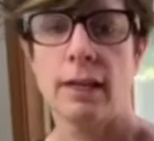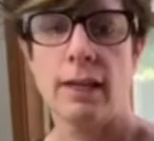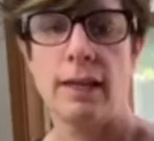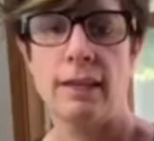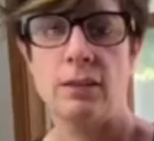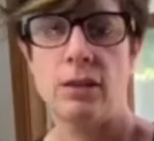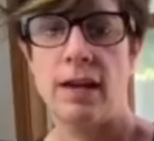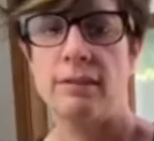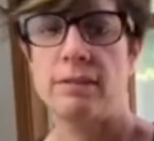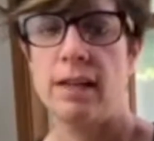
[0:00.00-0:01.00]
and then you
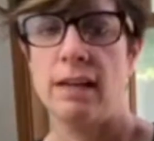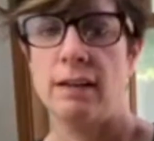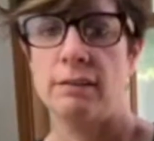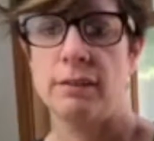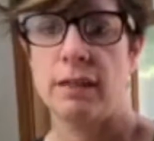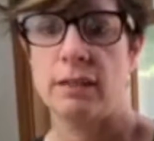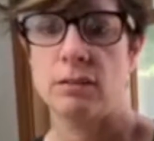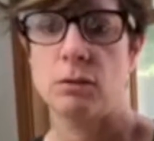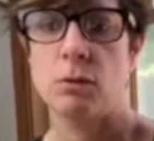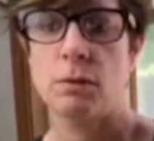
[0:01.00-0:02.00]
have to have a
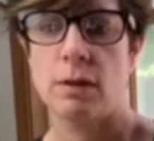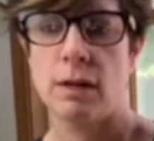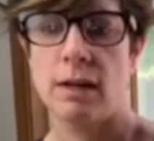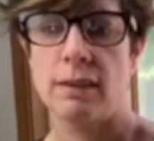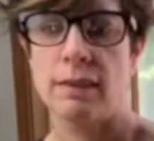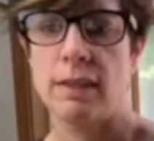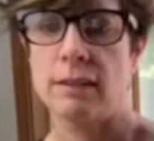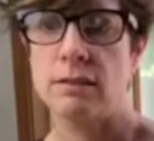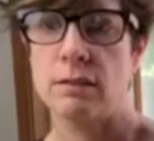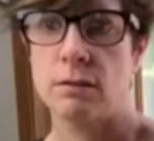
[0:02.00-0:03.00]
score on
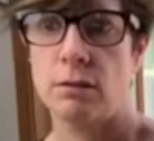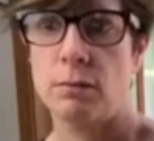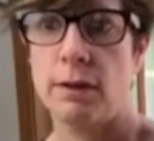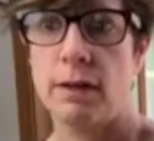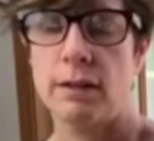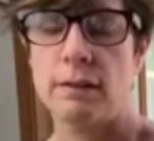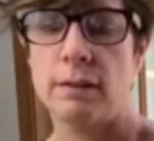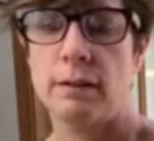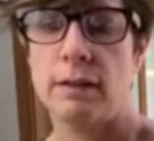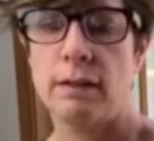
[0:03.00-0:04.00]
this where
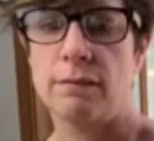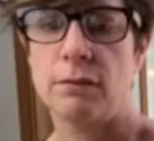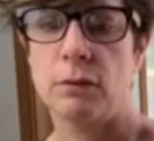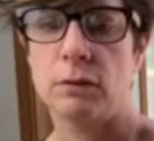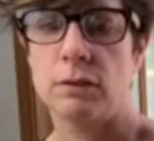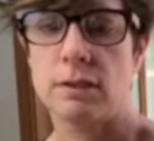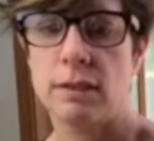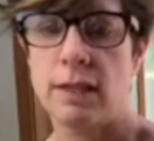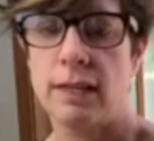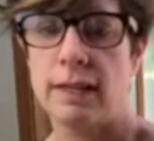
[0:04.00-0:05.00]
it folds,
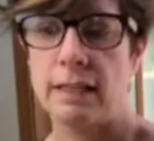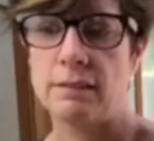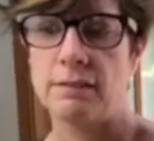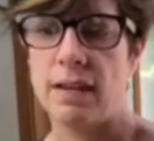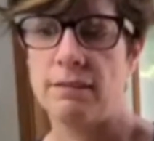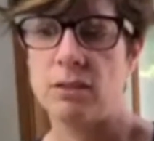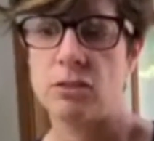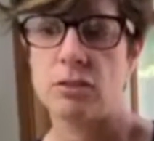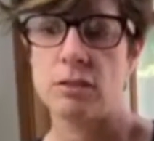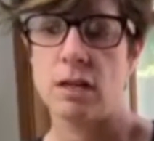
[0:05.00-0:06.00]
and that's 5
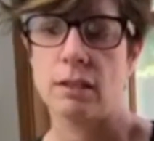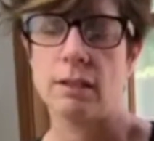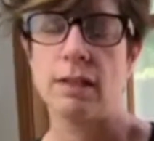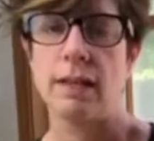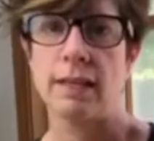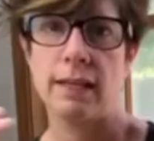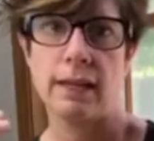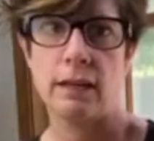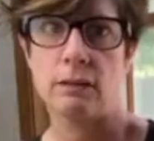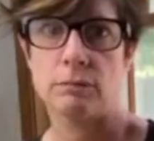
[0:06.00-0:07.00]
inches long. Again,
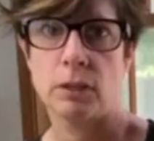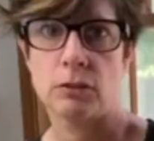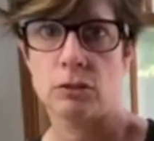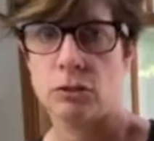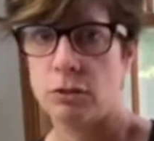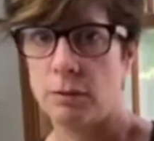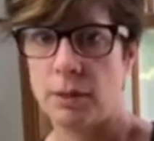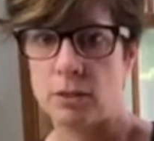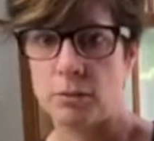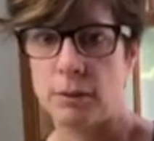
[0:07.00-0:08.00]
I'll show you the
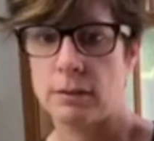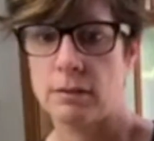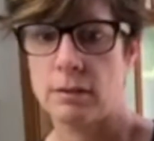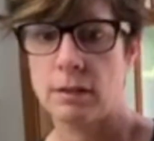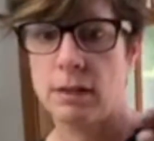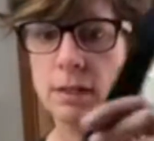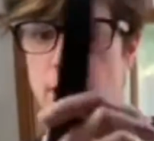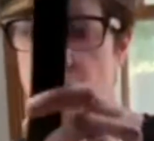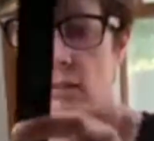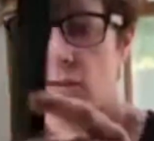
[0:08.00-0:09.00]
measurements.
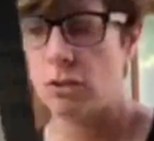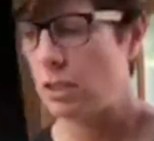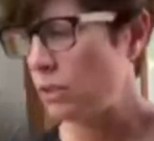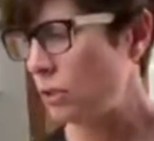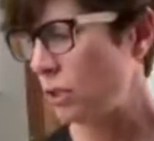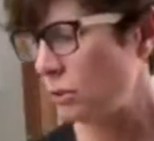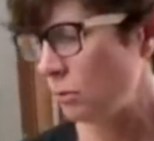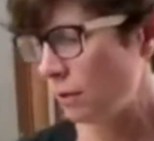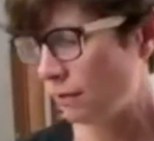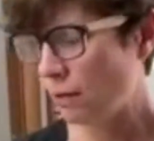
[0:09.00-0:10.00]
And so you need
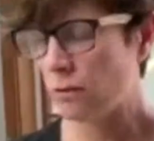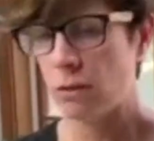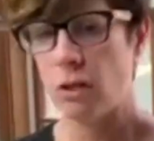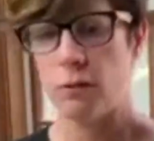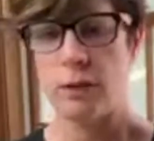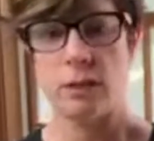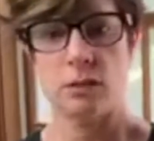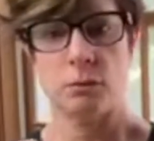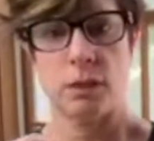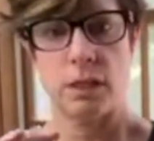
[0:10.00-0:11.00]
2 of those. Oh, and
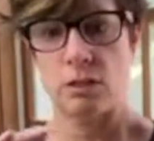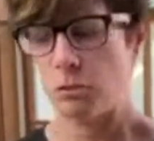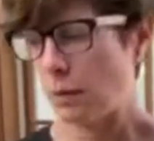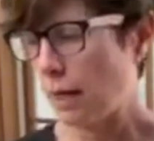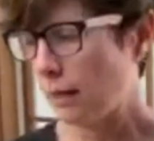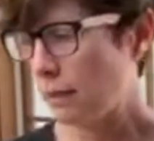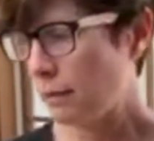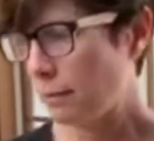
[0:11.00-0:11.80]
it's 1 inch wide.